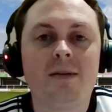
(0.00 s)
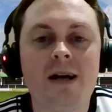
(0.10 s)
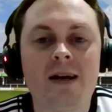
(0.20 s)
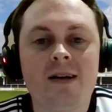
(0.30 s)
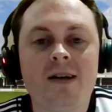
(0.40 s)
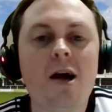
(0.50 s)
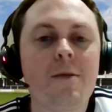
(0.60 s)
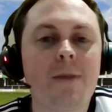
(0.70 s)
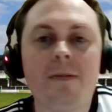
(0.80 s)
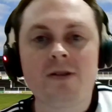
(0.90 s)
mate. And I
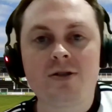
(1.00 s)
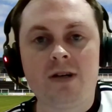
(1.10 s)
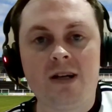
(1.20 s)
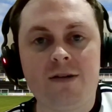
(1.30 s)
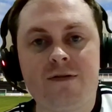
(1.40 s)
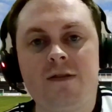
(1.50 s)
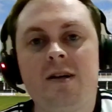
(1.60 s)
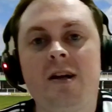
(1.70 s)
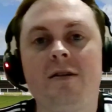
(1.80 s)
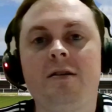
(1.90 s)
hope people enjoy it.
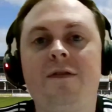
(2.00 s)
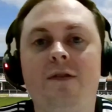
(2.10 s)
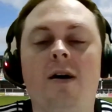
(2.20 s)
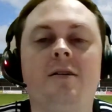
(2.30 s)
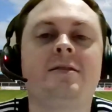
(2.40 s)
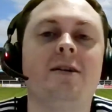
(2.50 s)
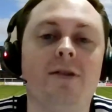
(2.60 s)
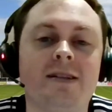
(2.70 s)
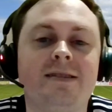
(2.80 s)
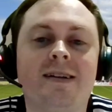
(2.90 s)
If you are
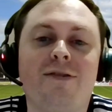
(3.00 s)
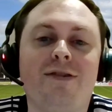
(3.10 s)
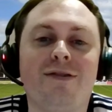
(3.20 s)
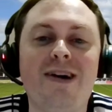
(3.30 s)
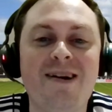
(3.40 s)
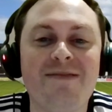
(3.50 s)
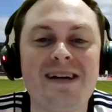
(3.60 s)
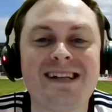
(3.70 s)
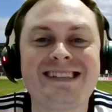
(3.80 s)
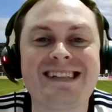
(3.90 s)
still listening, if you've
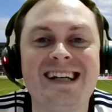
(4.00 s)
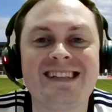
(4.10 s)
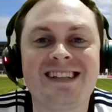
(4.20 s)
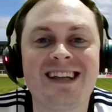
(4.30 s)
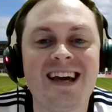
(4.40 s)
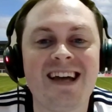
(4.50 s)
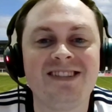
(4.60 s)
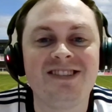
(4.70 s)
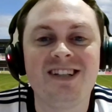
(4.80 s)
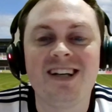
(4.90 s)
managed to get to the
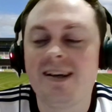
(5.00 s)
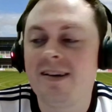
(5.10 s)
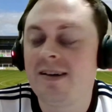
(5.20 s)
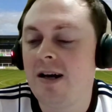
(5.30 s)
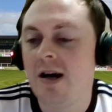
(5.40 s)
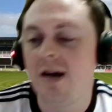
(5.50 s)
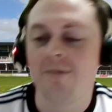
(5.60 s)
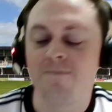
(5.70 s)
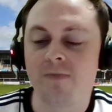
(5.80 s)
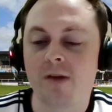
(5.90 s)
end,
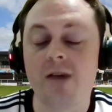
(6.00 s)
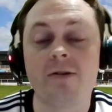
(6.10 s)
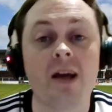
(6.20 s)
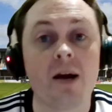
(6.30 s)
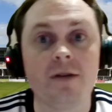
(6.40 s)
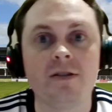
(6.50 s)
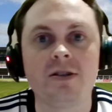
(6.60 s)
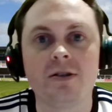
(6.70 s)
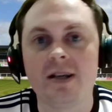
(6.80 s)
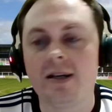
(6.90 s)
I really hope you've
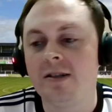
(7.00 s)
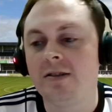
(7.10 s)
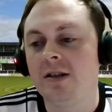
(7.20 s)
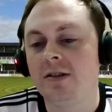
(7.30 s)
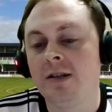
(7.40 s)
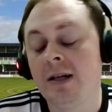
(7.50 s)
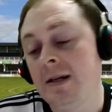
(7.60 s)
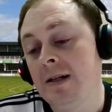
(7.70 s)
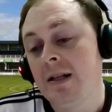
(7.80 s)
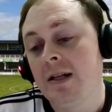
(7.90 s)
enjoyed it. And
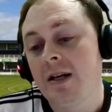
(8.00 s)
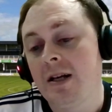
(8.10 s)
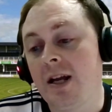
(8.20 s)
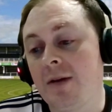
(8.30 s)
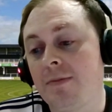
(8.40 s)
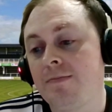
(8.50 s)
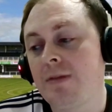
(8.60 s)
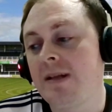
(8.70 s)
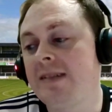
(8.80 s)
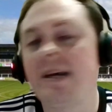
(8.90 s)

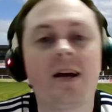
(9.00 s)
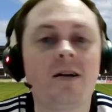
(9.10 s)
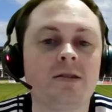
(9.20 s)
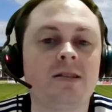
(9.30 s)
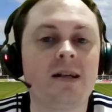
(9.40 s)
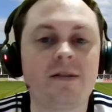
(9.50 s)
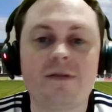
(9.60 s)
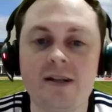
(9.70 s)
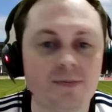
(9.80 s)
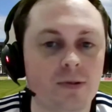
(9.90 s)
please get in contact.
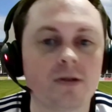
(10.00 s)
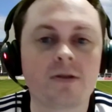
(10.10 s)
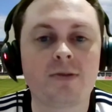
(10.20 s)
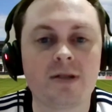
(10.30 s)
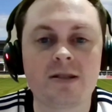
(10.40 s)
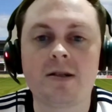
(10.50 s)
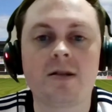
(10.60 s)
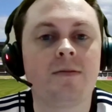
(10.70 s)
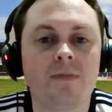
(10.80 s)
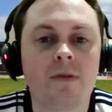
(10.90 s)
Facebook,
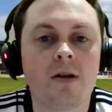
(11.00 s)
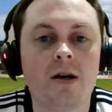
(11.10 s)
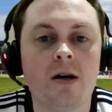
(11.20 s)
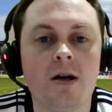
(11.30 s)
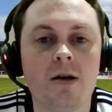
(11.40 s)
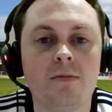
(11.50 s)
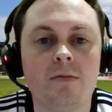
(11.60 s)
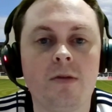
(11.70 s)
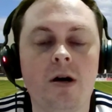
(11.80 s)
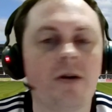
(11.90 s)
Twitter,
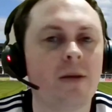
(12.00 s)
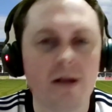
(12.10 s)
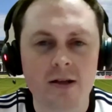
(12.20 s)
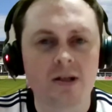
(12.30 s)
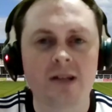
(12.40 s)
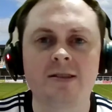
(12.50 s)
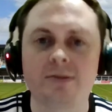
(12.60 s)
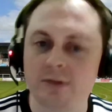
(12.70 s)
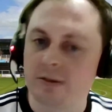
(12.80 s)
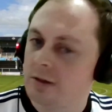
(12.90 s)
our email address.
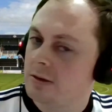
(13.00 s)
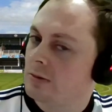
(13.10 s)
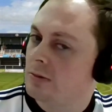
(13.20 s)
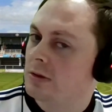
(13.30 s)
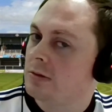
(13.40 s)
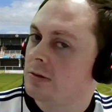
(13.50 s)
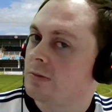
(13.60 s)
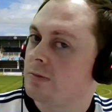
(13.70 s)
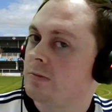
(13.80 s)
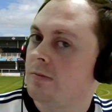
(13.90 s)

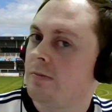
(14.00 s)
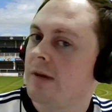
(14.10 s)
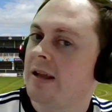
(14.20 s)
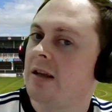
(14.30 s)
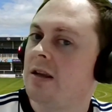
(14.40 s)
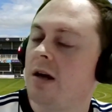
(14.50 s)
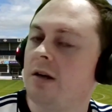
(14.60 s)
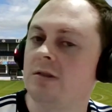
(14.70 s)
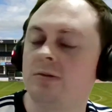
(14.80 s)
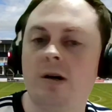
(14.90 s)
We'll make that
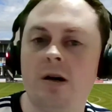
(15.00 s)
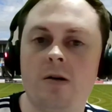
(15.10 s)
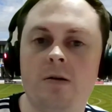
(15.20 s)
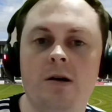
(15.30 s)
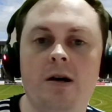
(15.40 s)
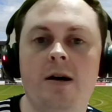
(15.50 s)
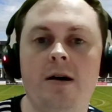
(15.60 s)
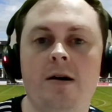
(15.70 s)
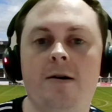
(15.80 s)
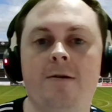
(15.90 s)
known as well.
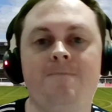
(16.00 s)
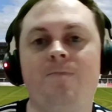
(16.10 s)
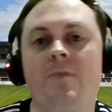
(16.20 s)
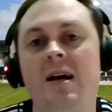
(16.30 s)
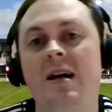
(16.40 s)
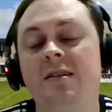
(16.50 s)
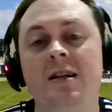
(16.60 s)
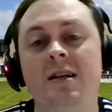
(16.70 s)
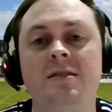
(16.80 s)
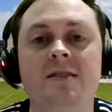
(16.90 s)
And
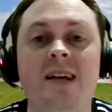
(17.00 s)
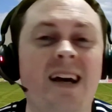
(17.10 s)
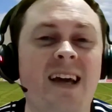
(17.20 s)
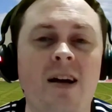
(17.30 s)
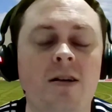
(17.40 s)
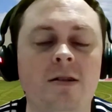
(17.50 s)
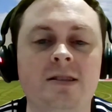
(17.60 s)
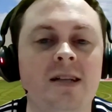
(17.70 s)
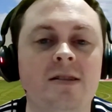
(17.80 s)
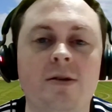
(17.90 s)
yeah, get in
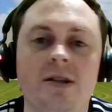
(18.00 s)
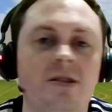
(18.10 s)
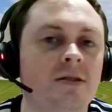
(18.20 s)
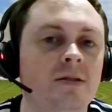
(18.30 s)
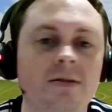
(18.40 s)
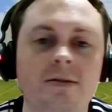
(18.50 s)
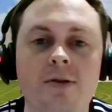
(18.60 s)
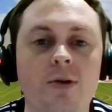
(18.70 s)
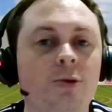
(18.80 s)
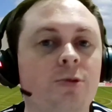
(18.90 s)
contact. Questions,
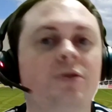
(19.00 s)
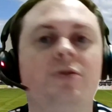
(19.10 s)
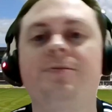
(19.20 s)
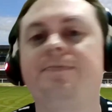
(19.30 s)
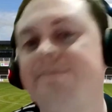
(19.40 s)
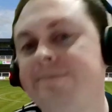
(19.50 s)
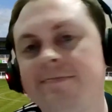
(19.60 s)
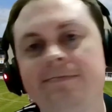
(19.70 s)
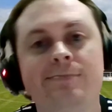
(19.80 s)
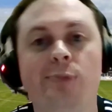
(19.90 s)
thoughts,
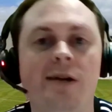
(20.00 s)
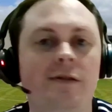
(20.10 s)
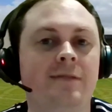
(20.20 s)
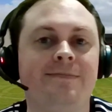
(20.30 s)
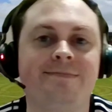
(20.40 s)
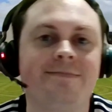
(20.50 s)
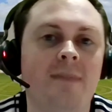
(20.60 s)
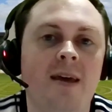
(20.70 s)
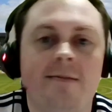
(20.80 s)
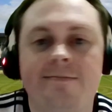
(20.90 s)
whatever.
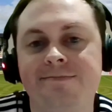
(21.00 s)
Yeah.